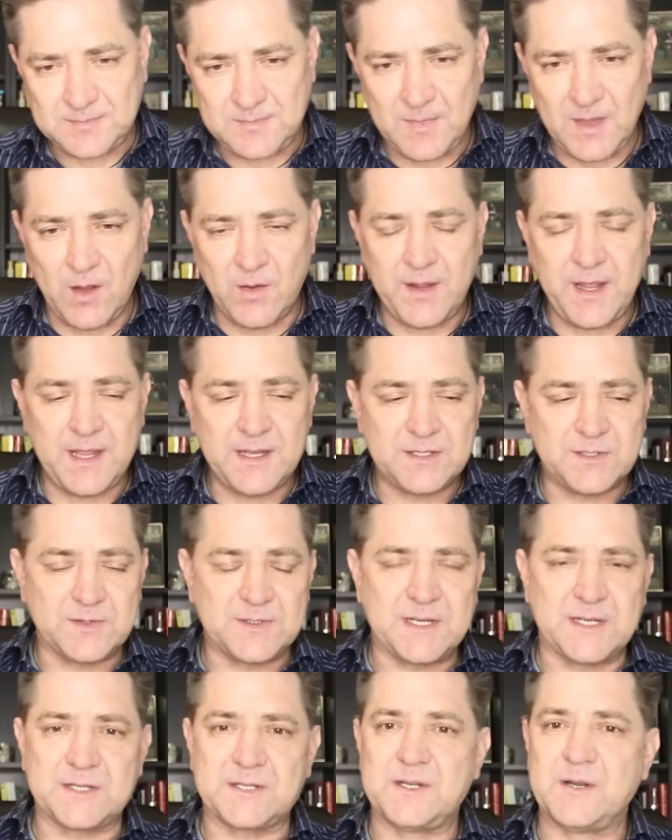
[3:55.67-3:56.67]
Okay, so
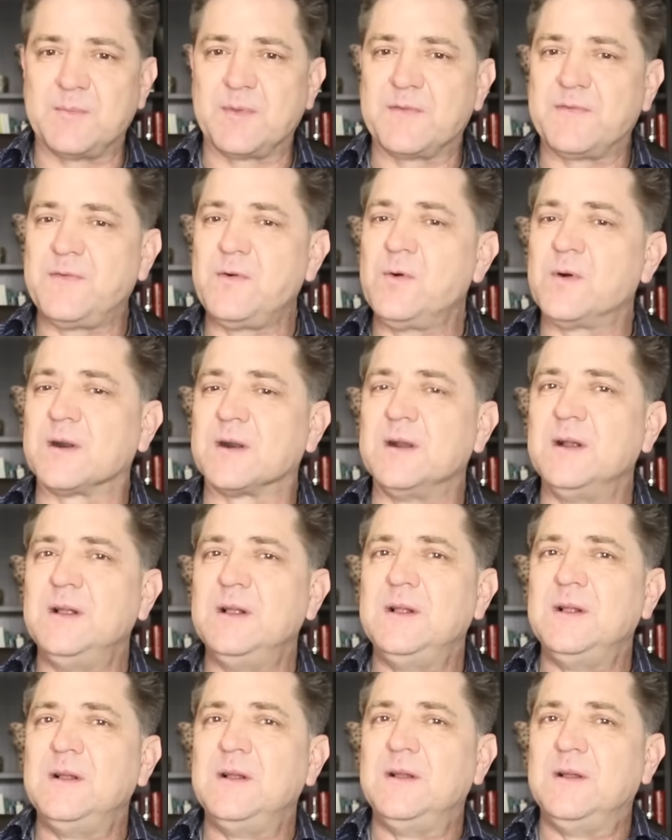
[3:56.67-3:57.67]
test number 4,
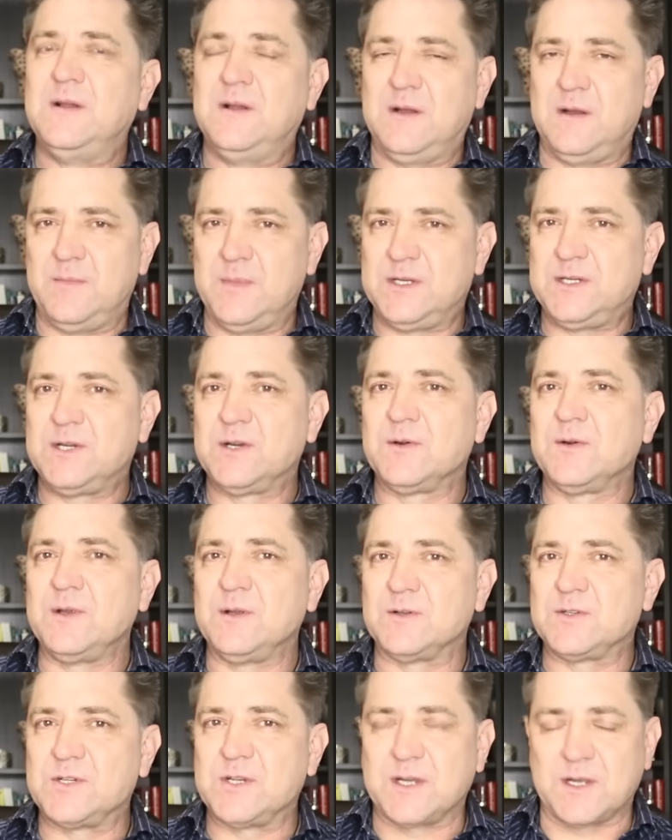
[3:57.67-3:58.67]
a
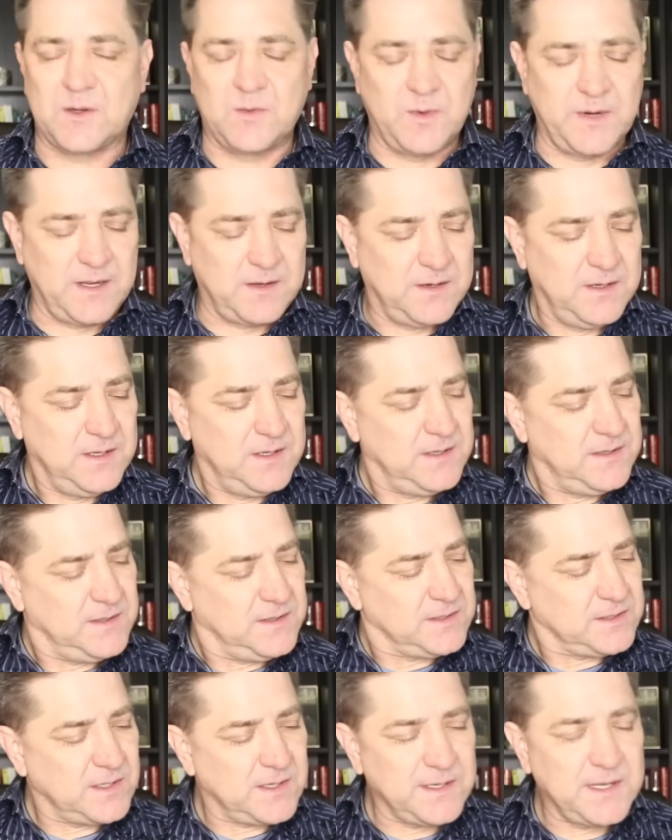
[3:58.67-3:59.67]
material check. Well,
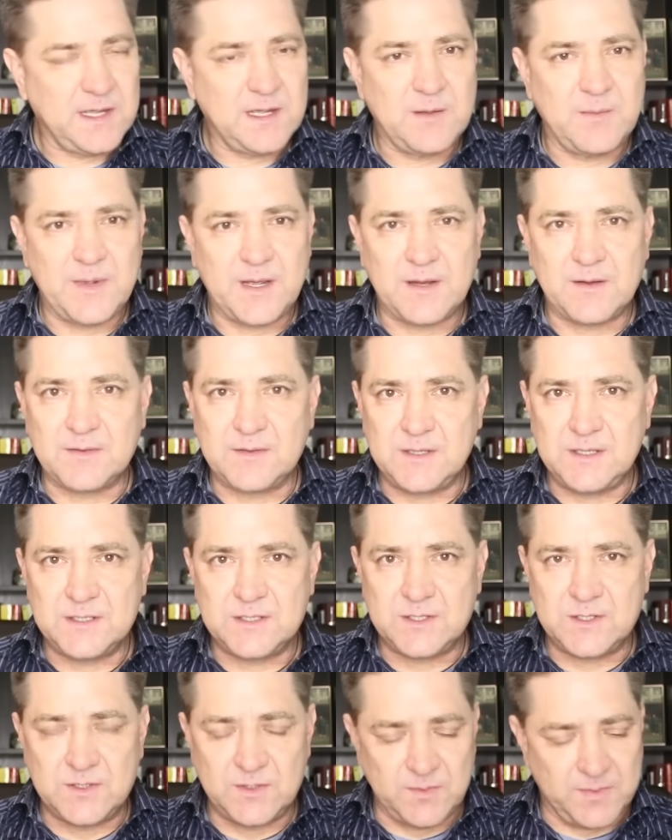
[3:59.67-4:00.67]
talking about
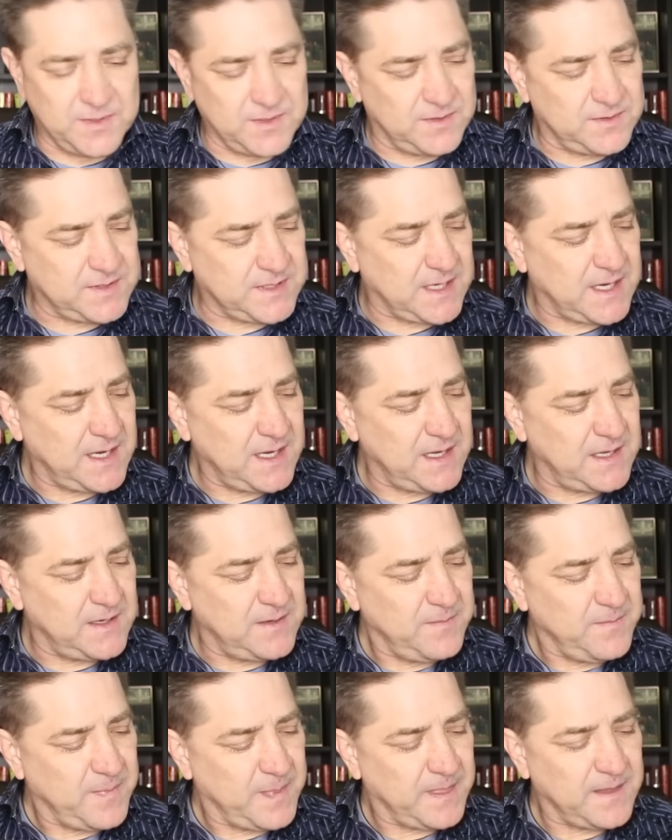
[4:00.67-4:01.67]
these 2 pearls
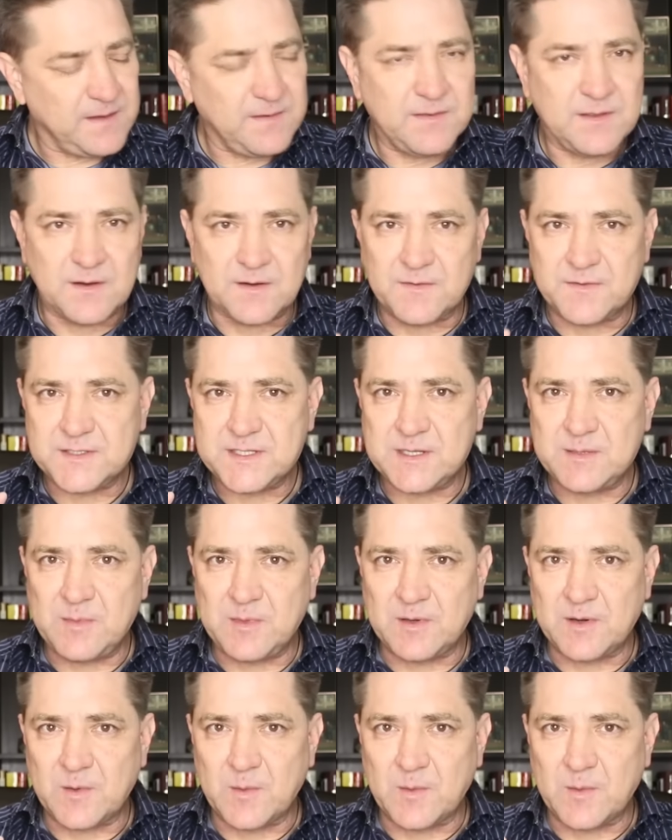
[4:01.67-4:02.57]
again, they're similar